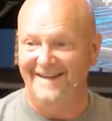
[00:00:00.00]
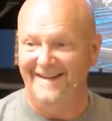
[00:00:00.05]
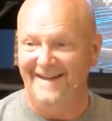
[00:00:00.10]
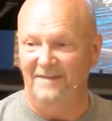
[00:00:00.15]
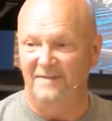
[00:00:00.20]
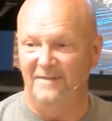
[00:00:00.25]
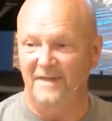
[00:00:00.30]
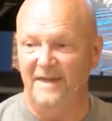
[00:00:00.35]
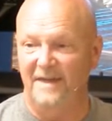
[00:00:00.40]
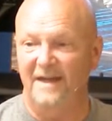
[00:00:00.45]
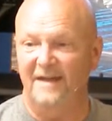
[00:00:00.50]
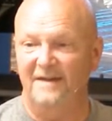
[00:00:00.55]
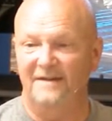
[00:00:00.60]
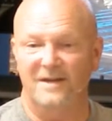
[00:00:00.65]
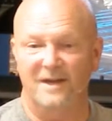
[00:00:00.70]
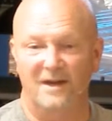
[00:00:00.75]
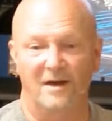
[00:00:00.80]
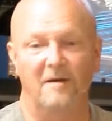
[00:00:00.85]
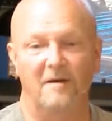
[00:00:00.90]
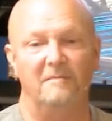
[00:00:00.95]
And then
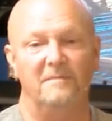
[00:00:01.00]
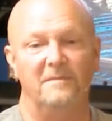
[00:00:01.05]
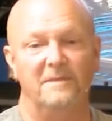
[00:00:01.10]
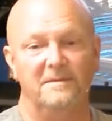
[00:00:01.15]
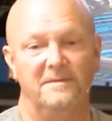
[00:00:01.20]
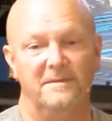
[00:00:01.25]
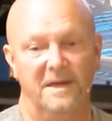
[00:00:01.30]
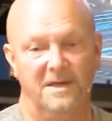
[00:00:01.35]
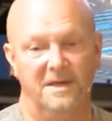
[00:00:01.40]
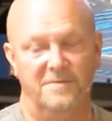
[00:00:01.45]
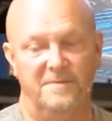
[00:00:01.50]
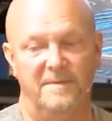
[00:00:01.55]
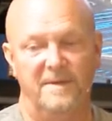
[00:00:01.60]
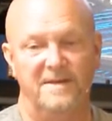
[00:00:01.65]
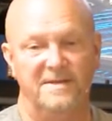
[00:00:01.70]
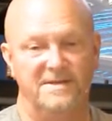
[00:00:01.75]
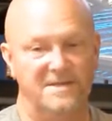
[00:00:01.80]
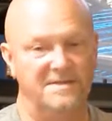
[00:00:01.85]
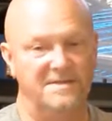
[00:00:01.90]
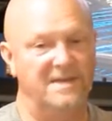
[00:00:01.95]
come the
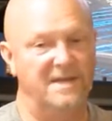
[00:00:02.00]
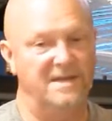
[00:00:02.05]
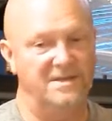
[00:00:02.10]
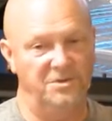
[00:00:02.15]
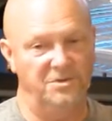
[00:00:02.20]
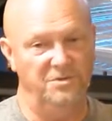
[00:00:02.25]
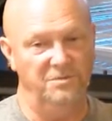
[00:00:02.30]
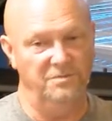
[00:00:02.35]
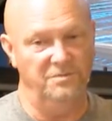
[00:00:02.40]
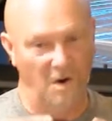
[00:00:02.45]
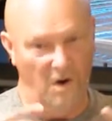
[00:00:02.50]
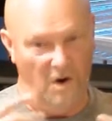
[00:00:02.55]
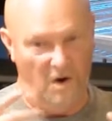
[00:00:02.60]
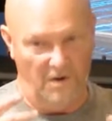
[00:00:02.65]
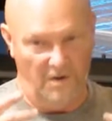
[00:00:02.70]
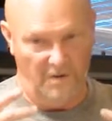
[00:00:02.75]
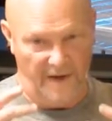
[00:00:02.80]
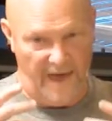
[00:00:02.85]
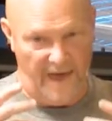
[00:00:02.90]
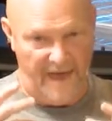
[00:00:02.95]
expenses that you are
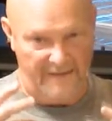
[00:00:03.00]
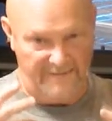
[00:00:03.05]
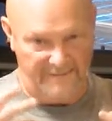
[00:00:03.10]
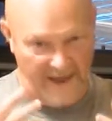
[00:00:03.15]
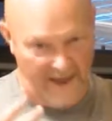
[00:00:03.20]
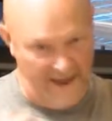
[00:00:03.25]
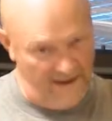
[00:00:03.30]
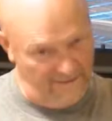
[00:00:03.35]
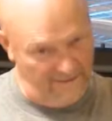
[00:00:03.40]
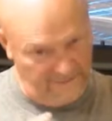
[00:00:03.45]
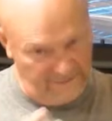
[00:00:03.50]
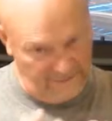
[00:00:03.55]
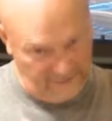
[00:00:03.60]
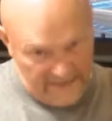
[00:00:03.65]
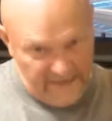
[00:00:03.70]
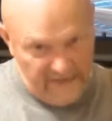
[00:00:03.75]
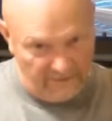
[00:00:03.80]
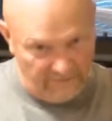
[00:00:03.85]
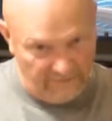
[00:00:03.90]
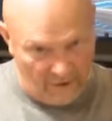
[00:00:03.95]
going to have to have to
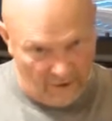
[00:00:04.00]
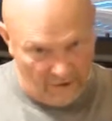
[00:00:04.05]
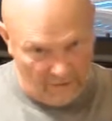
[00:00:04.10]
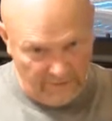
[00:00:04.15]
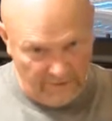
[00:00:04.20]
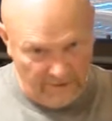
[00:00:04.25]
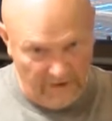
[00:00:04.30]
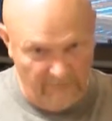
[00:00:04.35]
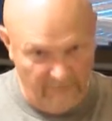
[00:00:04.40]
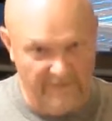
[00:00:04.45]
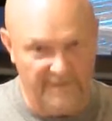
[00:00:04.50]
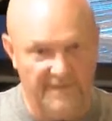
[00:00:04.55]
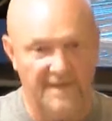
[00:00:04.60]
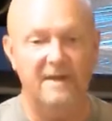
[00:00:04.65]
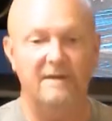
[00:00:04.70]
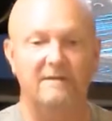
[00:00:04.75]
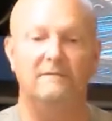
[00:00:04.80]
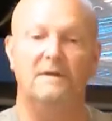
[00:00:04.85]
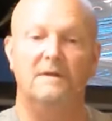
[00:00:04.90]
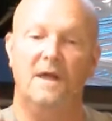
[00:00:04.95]
live off of. And
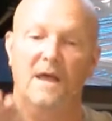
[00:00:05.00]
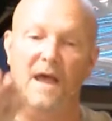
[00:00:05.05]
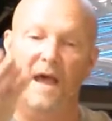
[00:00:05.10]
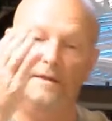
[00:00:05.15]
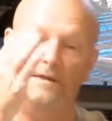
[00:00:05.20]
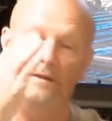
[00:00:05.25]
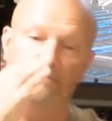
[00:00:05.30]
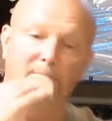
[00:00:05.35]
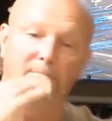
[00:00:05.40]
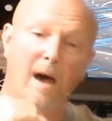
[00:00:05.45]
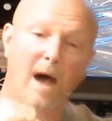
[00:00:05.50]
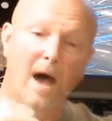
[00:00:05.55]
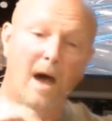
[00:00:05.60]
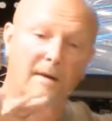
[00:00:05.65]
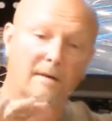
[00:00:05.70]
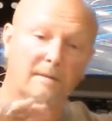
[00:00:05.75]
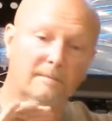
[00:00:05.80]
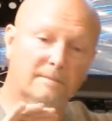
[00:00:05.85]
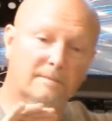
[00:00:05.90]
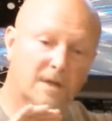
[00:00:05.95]
then at the
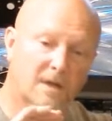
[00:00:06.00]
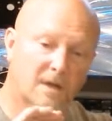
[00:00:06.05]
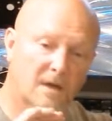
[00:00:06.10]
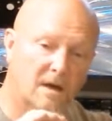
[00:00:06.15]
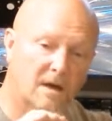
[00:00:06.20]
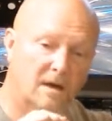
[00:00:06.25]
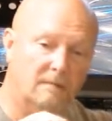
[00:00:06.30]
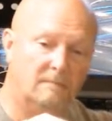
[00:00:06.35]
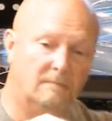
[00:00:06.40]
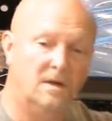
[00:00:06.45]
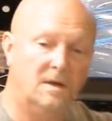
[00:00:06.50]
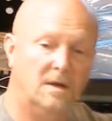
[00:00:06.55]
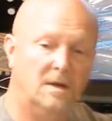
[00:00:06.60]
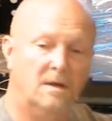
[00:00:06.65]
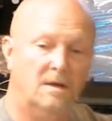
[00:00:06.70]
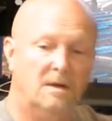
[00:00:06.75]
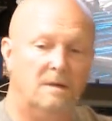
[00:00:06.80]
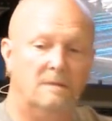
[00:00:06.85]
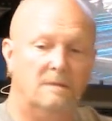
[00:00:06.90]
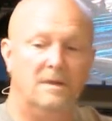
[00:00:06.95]
bottom come
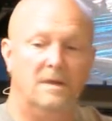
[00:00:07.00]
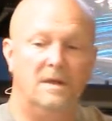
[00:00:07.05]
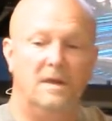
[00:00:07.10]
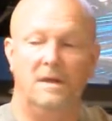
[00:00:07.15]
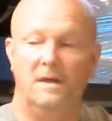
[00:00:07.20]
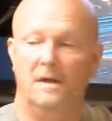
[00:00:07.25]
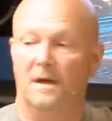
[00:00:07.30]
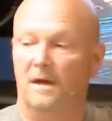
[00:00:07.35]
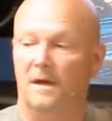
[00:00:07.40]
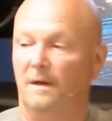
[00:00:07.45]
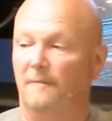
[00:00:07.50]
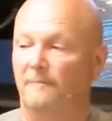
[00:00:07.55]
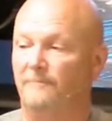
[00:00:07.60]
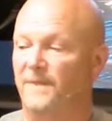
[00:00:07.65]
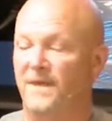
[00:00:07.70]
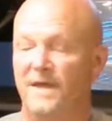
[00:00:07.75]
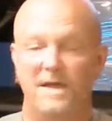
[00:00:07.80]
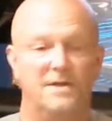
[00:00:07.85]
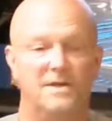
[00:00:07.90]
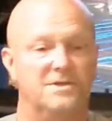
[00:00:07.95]
the, uh,
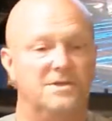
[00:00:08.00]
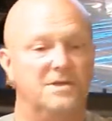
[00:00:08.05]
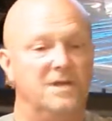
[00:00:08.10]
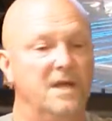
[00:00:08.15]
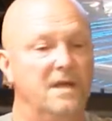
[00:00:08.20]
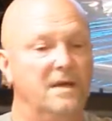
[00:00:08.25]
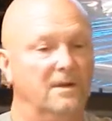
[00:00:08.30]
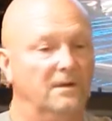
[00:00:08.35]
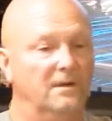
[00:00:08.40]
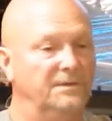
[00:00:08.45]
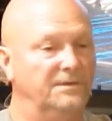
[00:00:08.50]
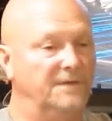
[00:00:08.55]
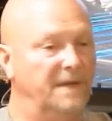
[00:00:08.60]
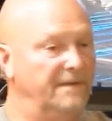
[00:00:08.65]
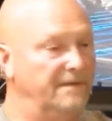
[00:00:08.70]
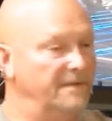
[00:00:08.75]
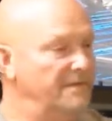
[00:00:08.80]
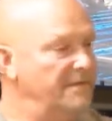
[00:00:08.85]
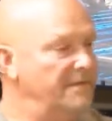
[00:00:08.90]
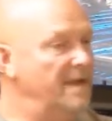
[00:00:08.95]
the incidentals
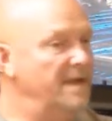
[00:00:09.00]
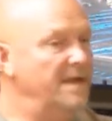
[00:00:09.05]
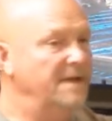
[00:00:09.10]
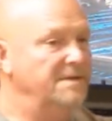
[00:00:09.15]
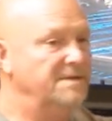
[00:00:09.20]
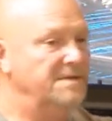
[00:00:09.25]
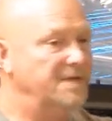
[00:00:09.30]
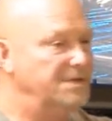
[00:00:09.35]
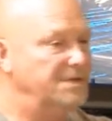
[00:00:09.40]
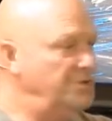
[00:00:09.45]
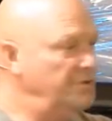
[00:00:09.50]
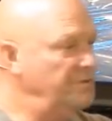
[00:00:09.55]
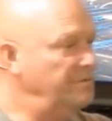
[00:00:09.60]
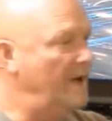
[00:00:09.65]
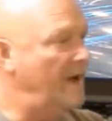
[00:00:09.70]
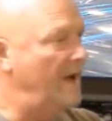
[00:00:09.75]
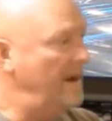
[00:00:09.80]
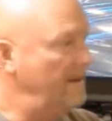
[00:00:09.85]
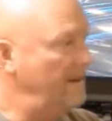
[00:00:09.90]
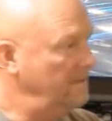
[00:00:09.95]
and the things that you
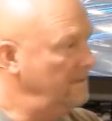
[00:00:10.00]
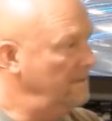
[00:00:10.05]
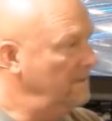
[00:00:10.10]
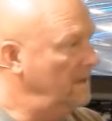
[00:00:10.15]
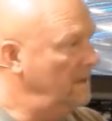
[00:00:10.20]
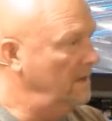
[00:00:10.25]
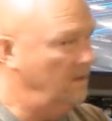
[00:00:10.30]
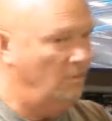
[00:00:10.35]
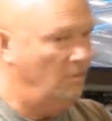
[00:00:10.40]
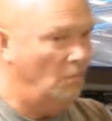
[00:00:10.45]
might uh,